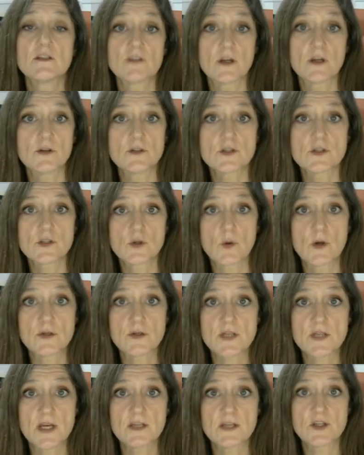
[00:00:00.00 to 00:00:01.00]
those
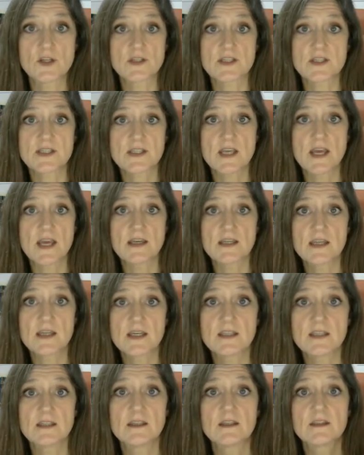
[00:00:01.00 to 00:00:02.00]
quotations,
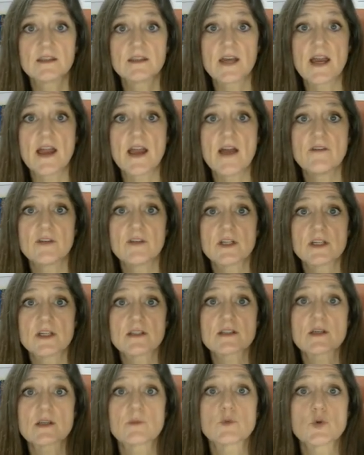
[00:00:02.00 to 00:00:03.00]
taking that
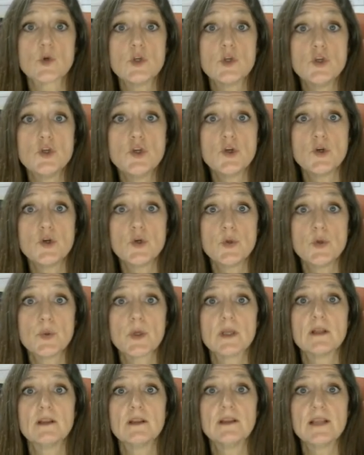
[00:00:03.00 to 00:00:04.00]
evidence up to a new
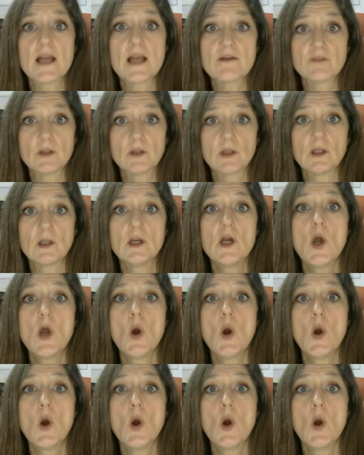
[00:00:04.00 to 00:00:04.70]
level